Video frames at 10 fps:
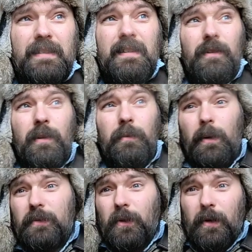considering
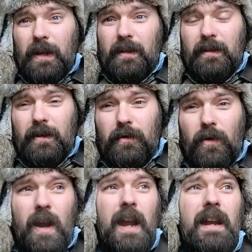what was going on in
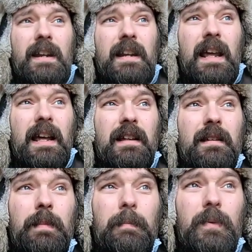Ukraine and
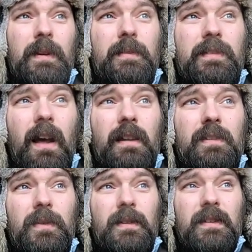the people he was talking
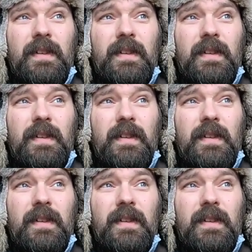to at the